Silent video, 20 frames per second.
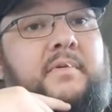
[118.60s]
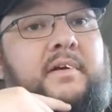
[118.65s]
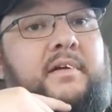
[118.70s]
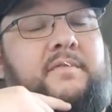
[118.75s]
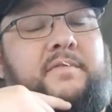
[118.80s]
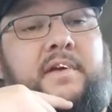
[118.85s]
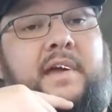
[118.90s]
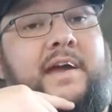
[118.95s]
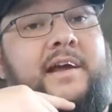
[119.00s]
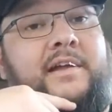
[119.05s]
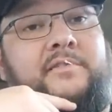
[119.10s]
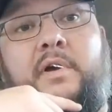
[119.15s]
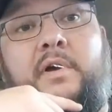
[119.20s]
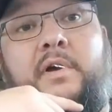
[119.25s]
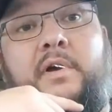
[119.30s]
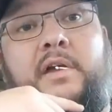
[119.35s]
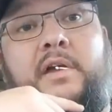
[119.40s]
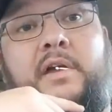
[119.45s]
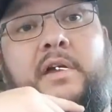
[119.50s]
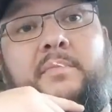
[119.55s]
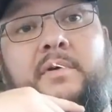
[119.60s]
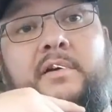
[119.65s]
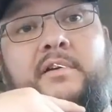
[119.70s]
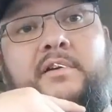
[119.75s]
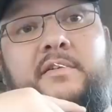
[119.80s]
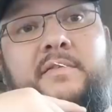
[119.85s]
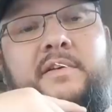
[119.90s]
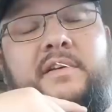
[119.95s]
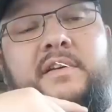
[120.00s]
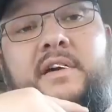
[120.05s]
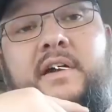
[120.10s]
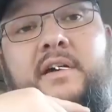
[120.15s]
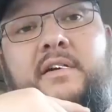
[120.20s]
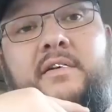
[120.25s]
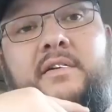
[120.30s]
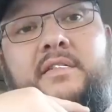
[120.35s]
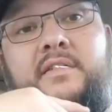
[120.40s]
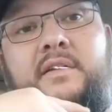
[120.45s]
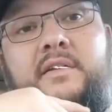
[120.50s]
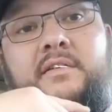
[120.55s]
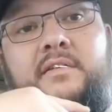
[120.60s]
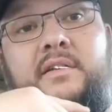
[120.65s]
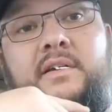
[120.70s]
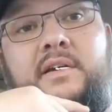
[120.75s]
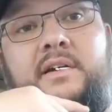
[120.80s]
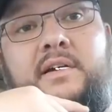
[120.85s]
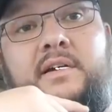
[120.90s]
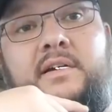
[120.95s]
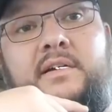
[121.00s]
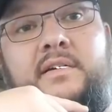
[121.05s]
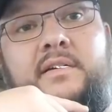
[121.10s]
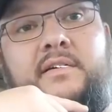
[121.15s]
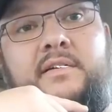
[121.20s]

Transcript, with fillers: if he has a bigger retired than uh,